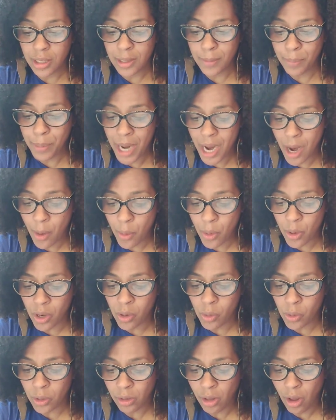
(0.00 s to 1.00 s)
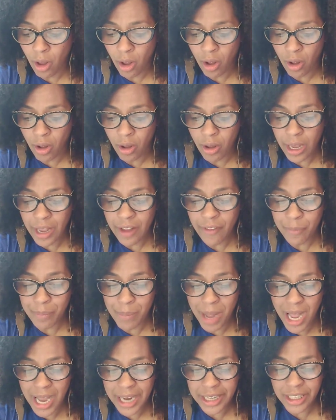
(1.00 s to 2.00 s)
The power or law of
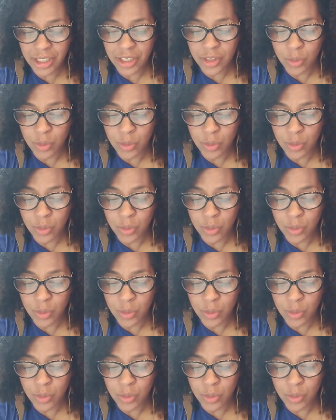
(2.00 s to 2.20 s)
mind